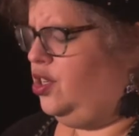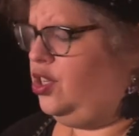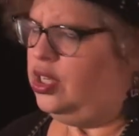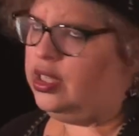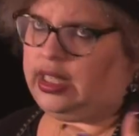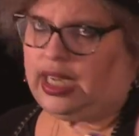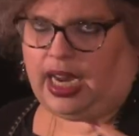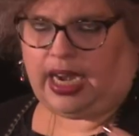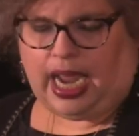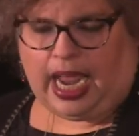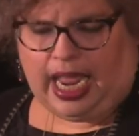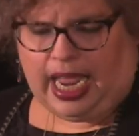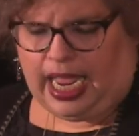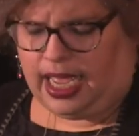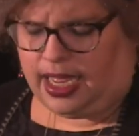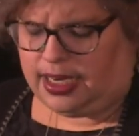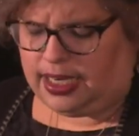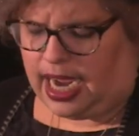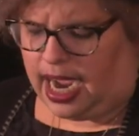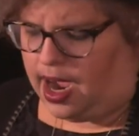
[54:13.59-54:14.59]
She's got a
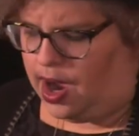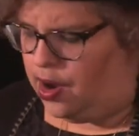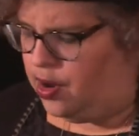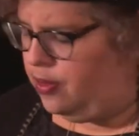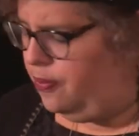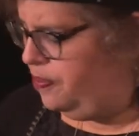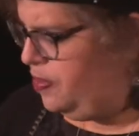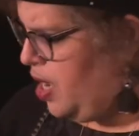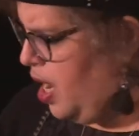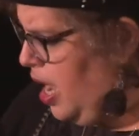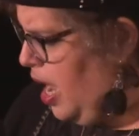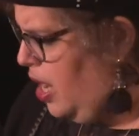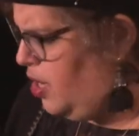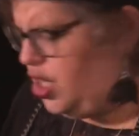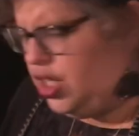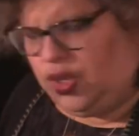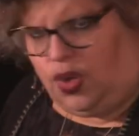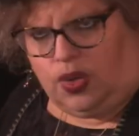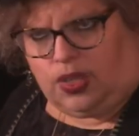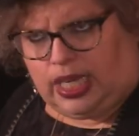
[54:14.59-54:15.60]
hand out and
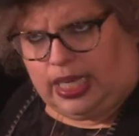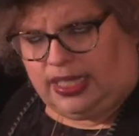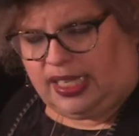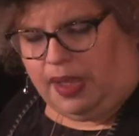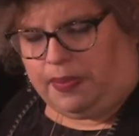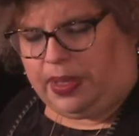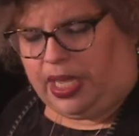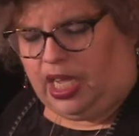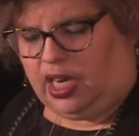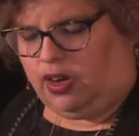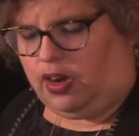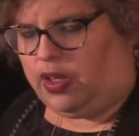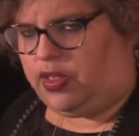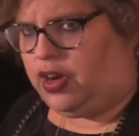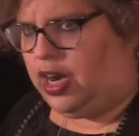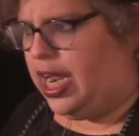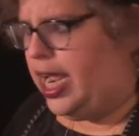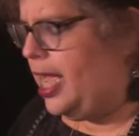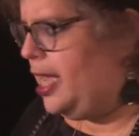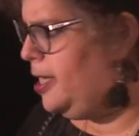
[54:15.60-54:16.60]
she's holding something in her other
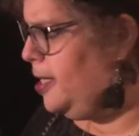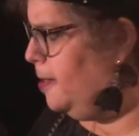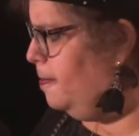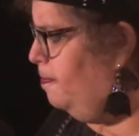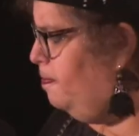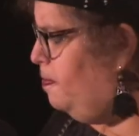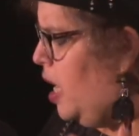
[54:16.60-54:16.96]
hand.